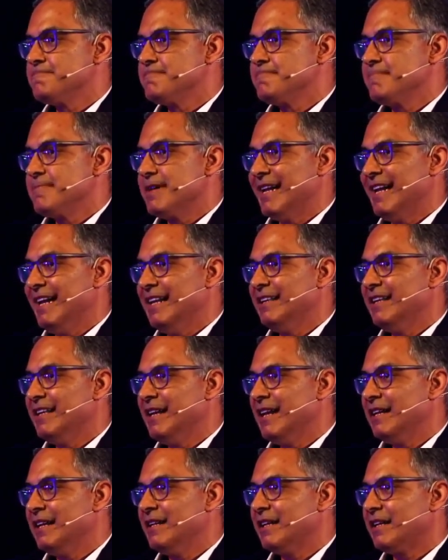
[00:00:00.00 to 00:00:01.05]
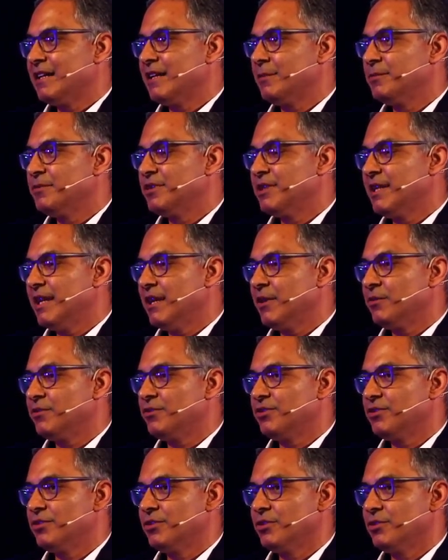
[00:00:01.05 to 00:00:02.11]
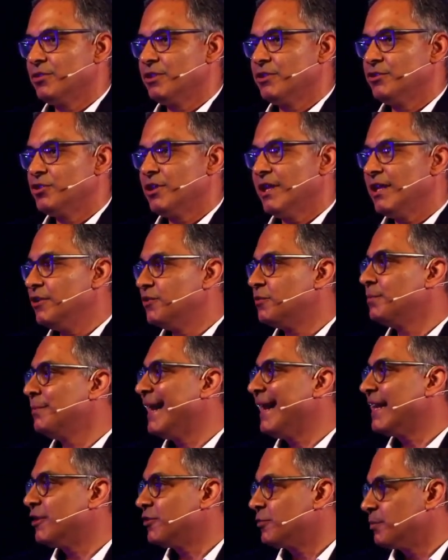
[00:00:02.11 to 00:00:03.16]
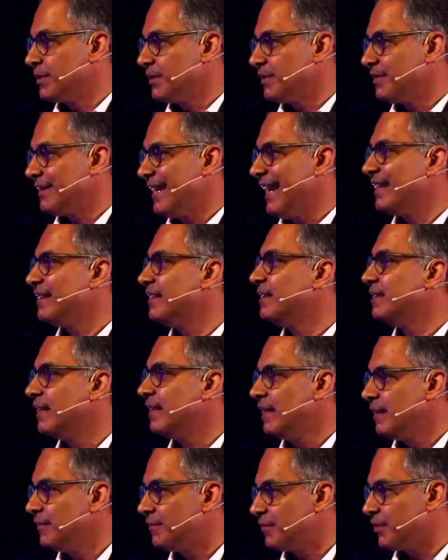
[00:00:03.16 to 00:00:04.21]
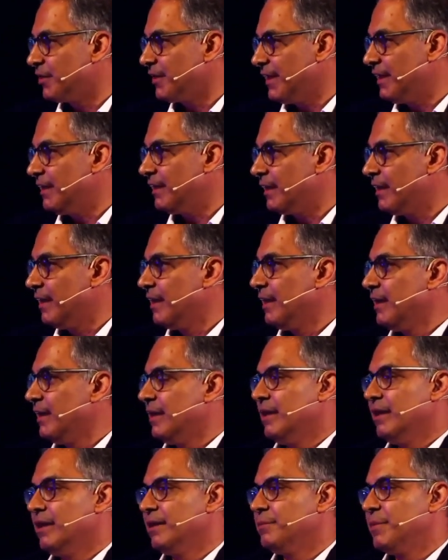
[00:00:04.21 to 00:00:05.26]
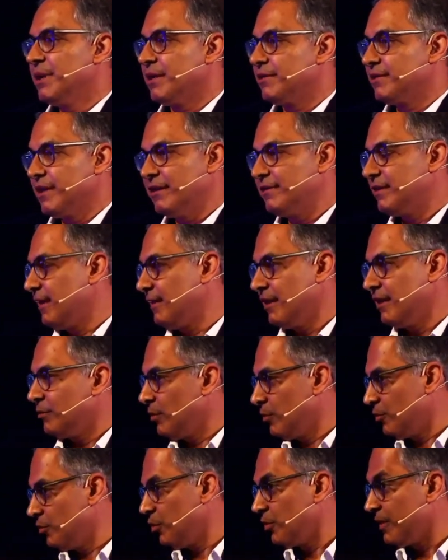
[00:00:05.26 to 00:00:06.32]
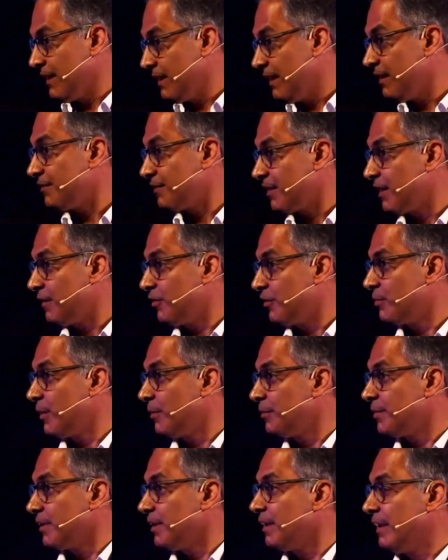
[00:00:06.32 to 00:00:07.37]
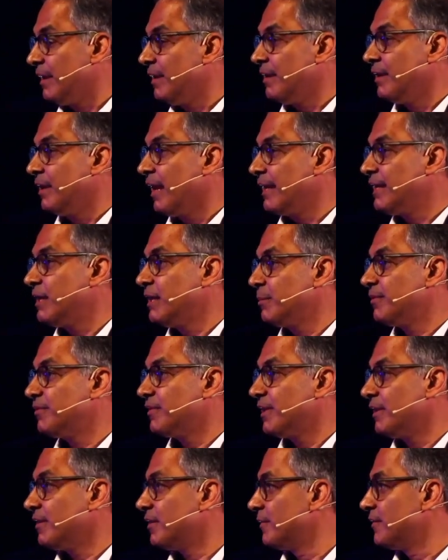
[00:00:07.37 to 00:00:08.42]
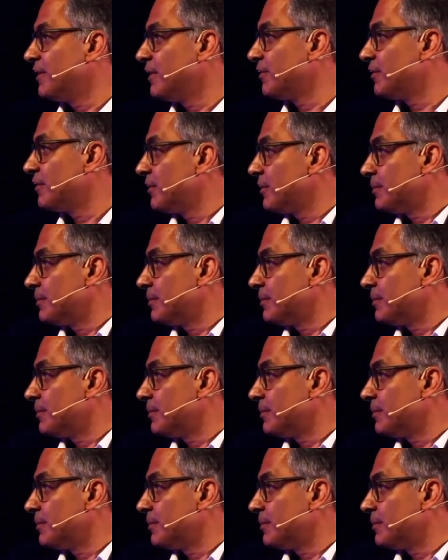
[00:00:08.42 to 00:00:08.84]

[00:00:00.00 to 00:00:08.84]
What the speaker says: in the end, it comes down to the change management and the delivery, because as I think we were talking yesterday, if you remember, 90% of digital